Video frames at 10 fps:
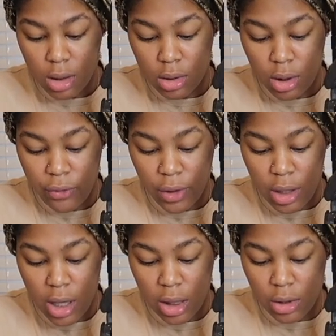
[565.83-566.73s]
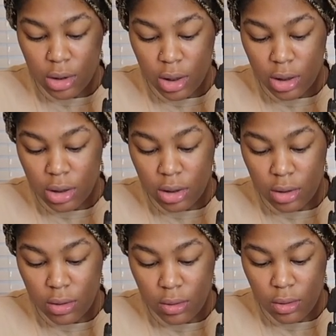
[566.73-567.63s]
different colors look,
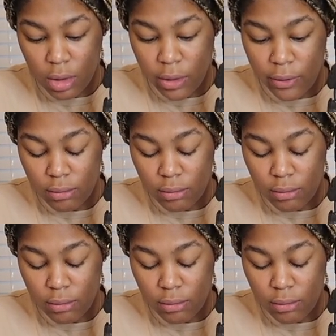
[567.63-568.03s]
or